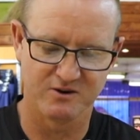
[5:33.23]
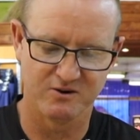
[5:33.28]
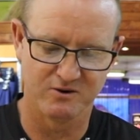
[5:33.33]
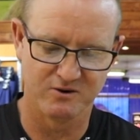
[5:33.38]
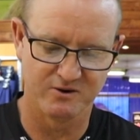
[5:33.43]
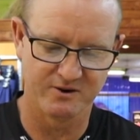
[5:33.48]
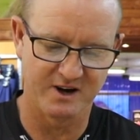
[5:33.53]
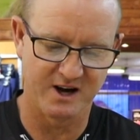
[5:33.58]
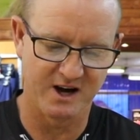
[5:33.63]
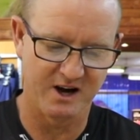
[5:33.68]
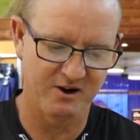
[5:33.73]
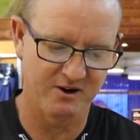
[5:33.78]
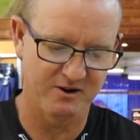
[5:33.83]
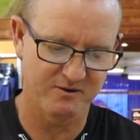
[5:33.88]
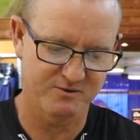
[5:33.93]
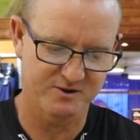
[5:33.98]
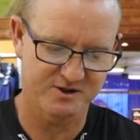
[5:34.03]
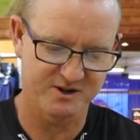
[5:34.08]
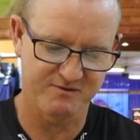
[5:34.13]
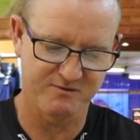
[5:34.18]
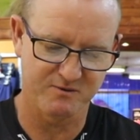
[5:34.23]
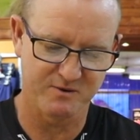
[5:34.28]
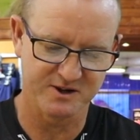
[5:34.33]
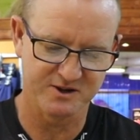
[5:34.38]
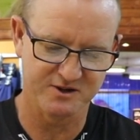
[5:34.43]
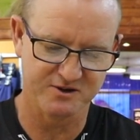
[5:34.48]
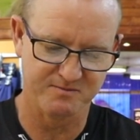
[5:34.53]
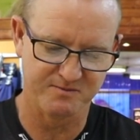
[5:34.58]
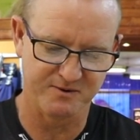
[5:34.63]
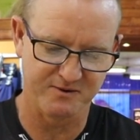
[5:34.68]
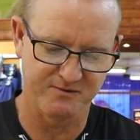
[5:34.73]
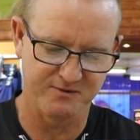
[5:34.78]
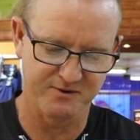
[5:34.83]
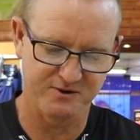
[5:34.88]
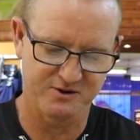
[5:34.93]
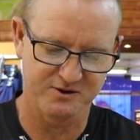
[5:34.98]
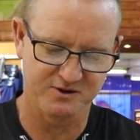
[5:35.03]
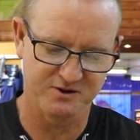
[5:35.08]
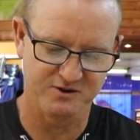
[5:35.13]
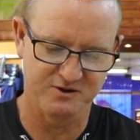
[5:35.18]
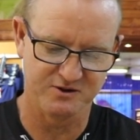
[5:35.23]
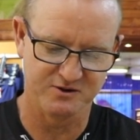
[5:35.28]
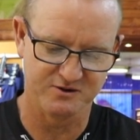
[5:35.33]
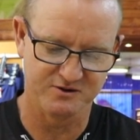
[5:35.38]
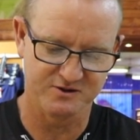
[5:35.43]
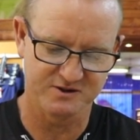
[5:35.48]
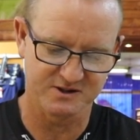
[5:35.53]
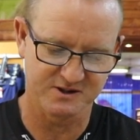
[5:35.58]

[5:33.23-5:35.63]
or nylon, whichever one you prefer to use,